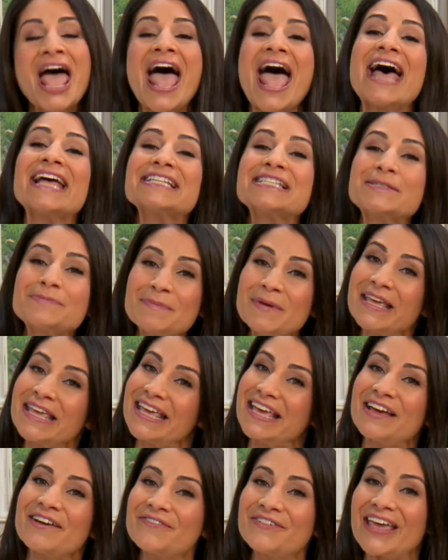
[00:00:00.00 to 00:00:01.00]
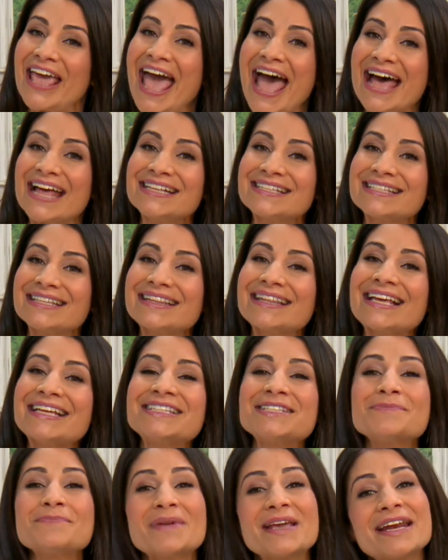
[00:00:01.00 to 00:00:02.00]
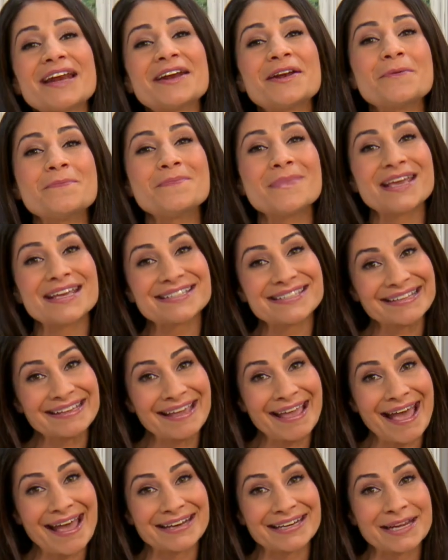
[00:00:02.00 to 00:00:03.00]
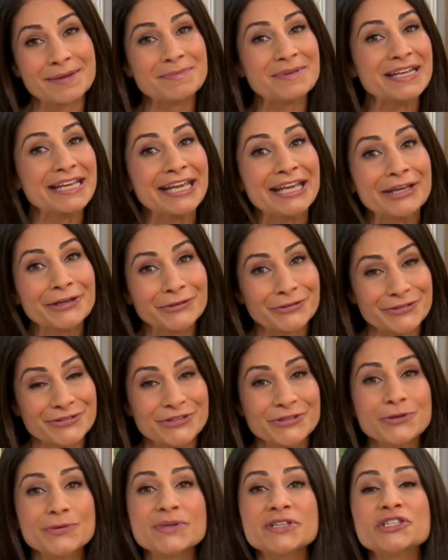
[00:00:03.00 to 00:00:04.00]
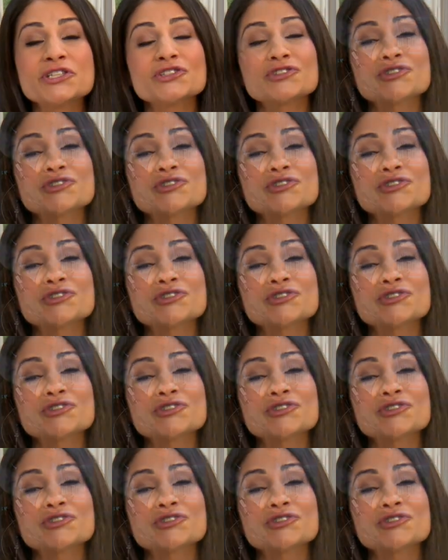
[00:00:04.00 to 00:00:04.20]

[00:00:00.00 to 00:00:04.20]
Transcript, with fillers: And speaking of cats, let's meet an amazing cat named Ears, who is